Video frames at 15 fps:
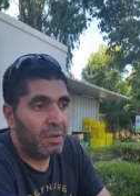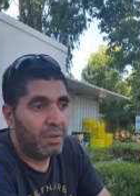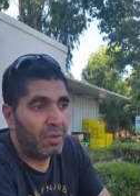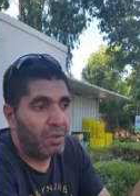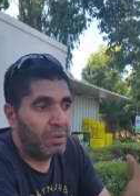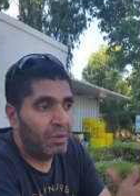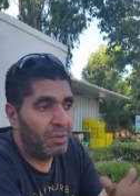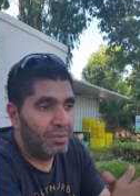
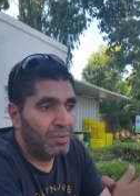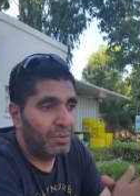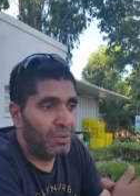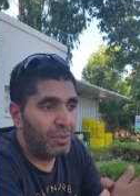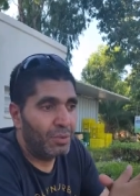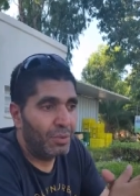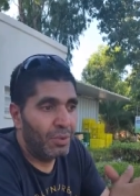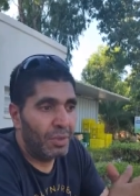or
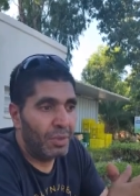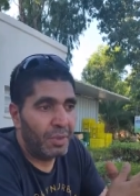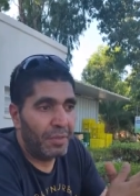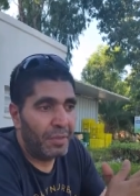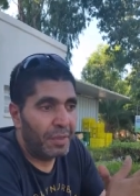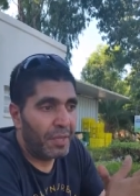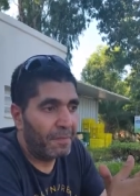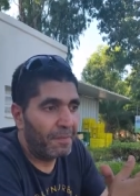to do
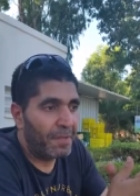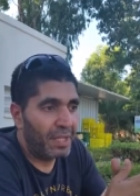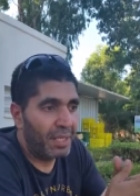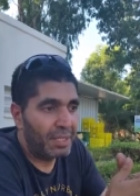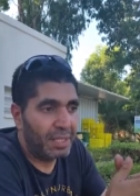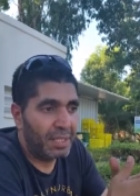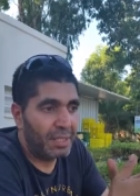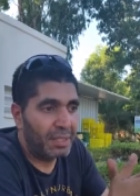something
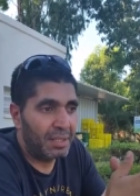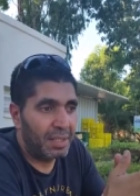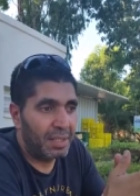that